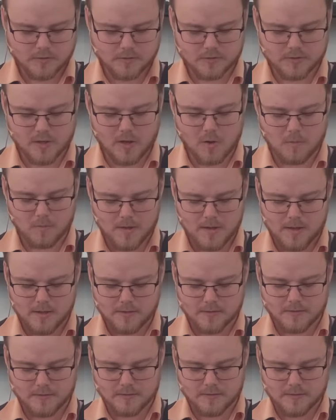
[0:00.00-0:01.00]
So
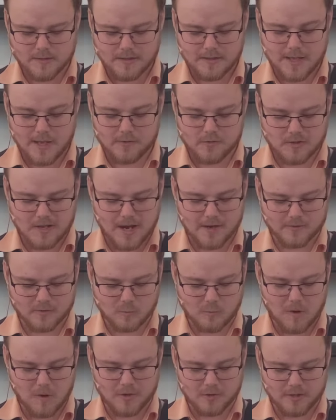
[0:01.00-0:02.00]
in case you guys
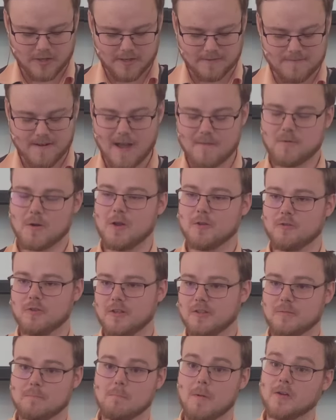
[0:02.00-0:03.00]
are wondering,
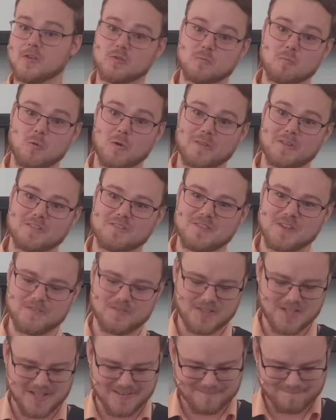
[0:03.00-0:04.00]
500 is much more than
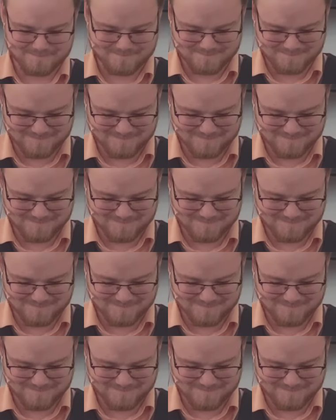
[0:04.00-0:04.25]
50.